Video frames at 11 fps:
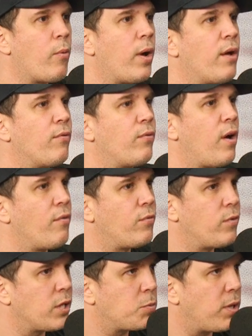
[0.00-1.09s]
way
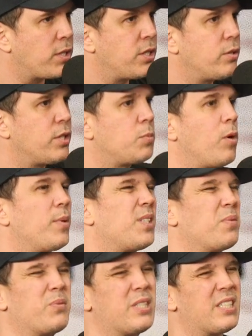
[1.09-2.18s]
of expressing your disappointment.
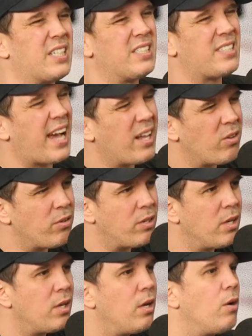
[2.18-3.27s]
Sometimes there's an entitled
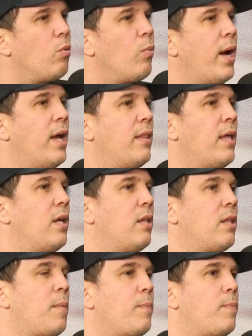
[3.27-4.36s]
way
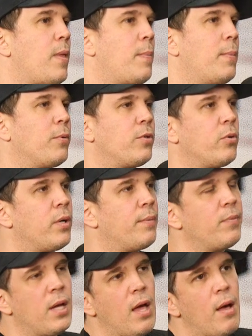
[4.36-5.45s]
that people do it.
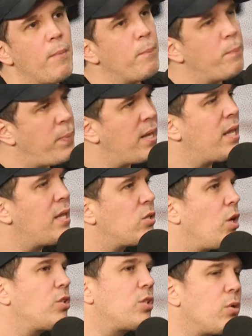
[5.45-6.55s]
But and there's
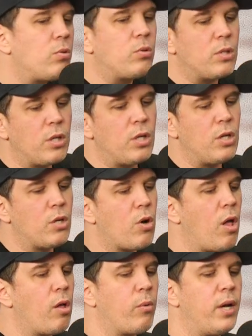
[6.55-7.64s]
also, you
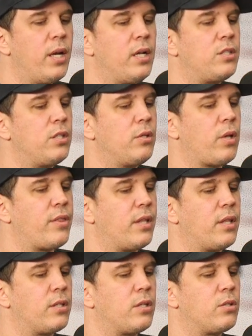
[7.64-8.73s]
call it what it is too. I
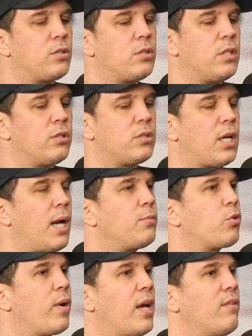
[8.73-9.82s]
think that there's times
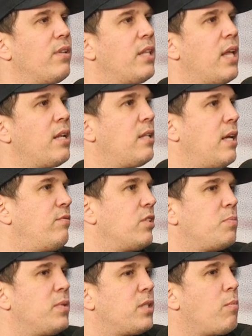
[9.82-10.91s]
creatively that they've
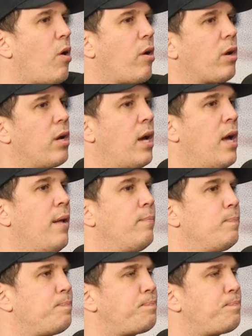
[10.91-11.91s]
just missed the mark, and